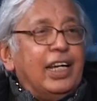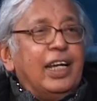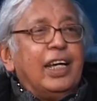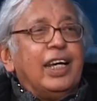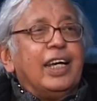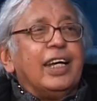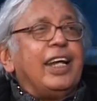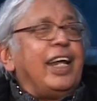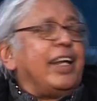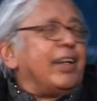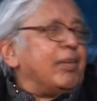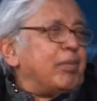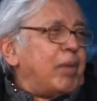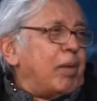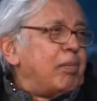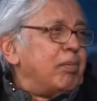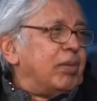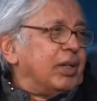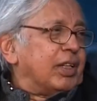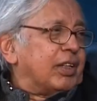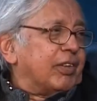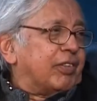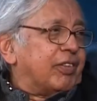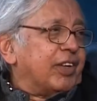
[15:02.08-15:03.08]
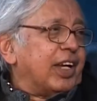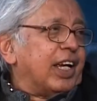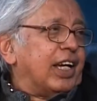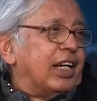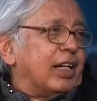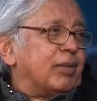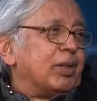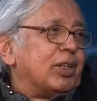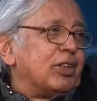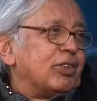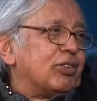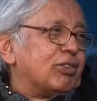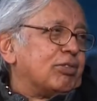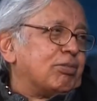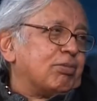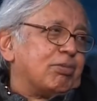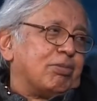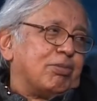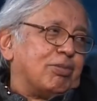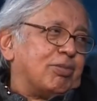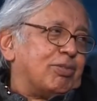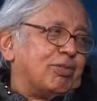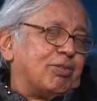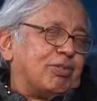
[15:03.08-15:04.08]
And I remember the figure because
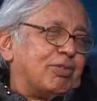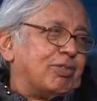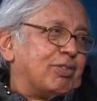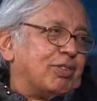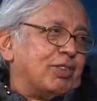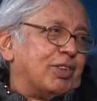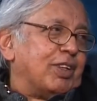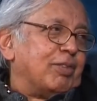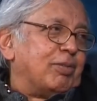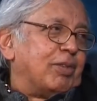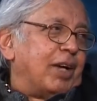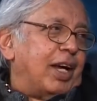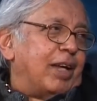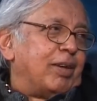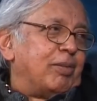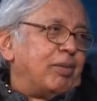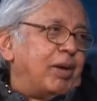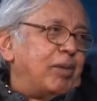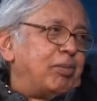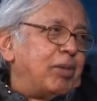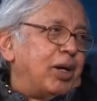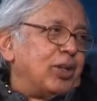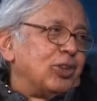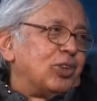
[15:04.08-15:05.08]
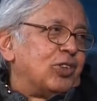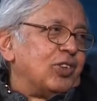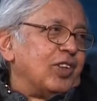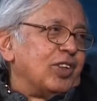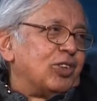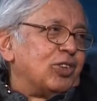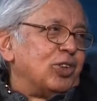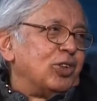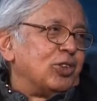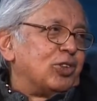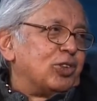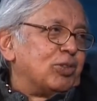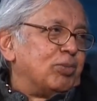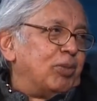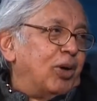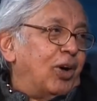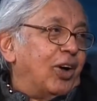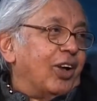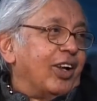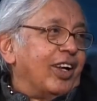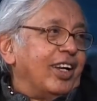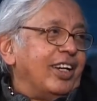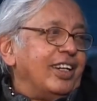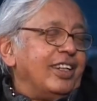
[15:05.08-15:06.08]
the amounts were so
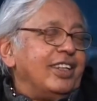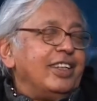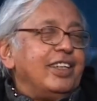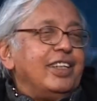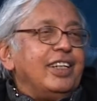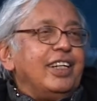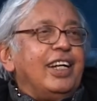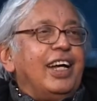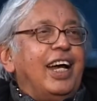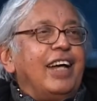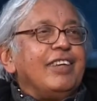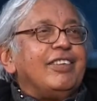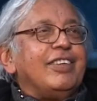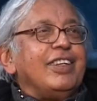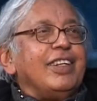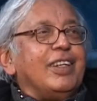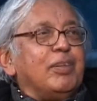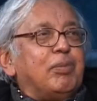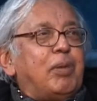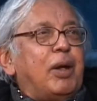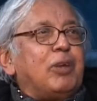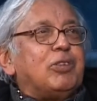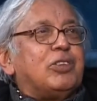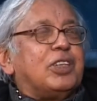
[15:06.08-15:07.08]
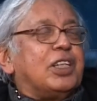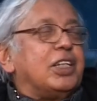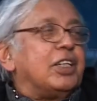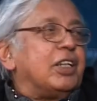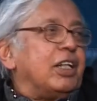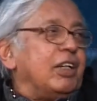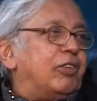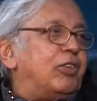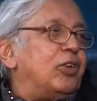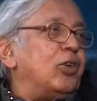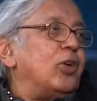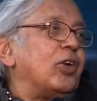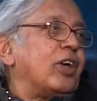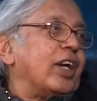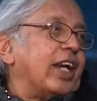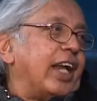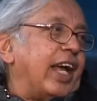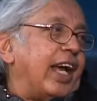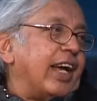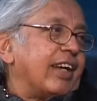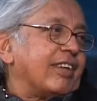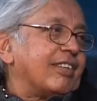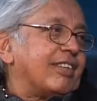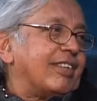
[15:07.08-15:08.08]
small. I said about 34
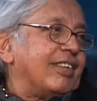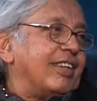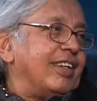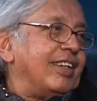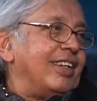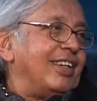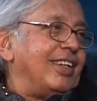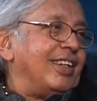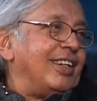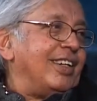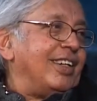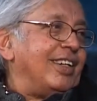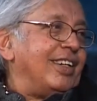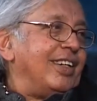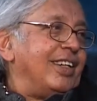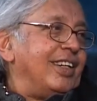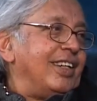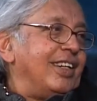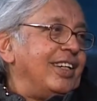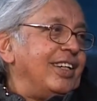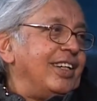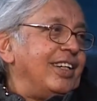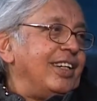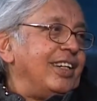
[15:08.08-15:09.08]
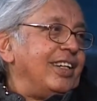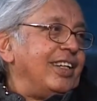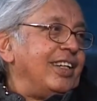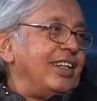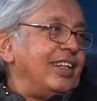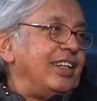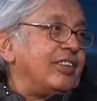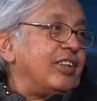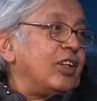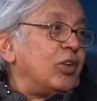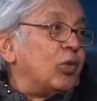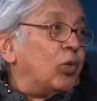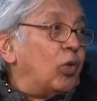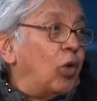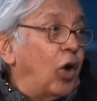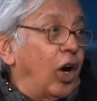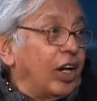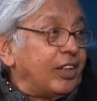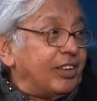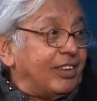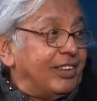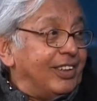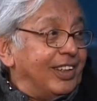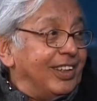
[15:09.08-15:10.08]
lakhs. He said,
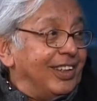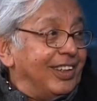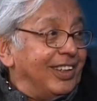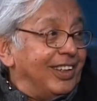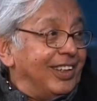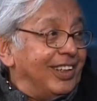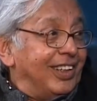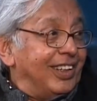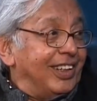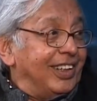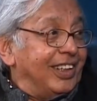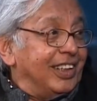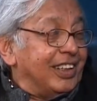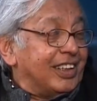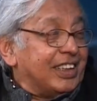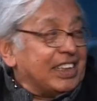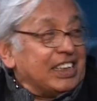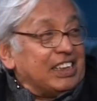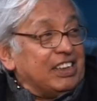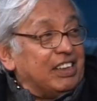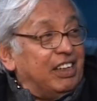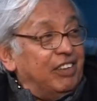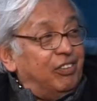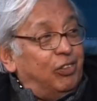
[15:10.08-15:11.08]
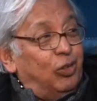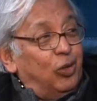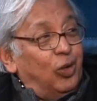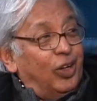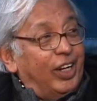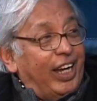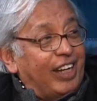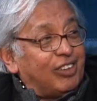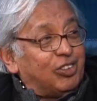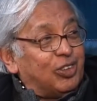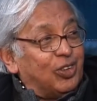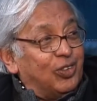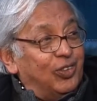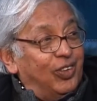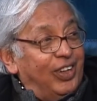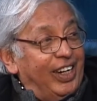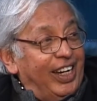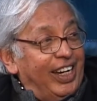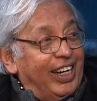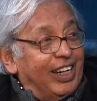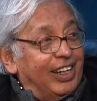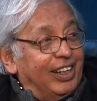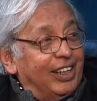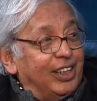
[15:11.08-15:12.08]
what? 34 lakhs
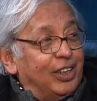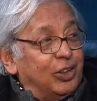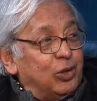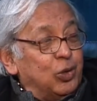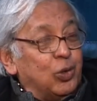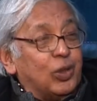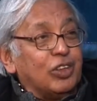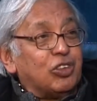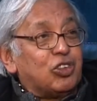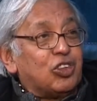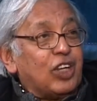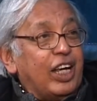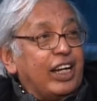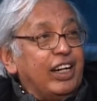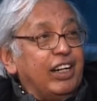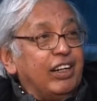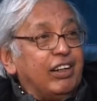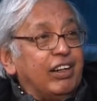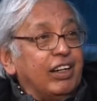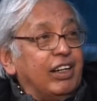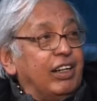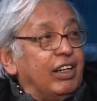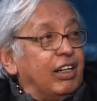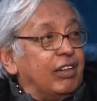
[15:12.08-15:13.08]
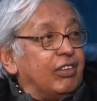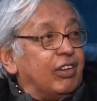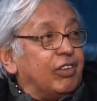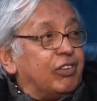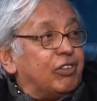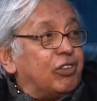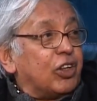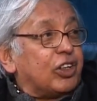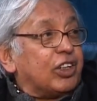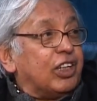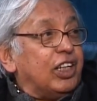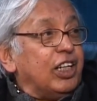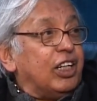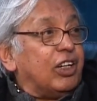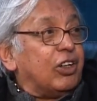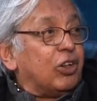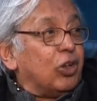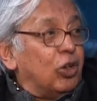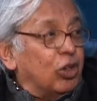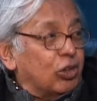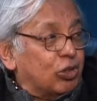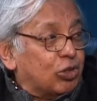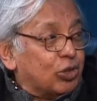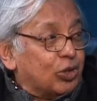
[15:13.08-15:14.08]
only? You can sell it for 40
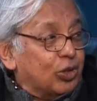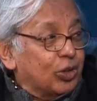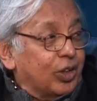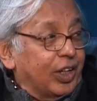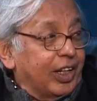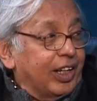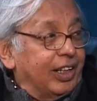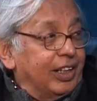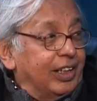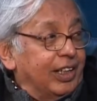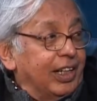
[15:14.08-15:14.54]
crores today.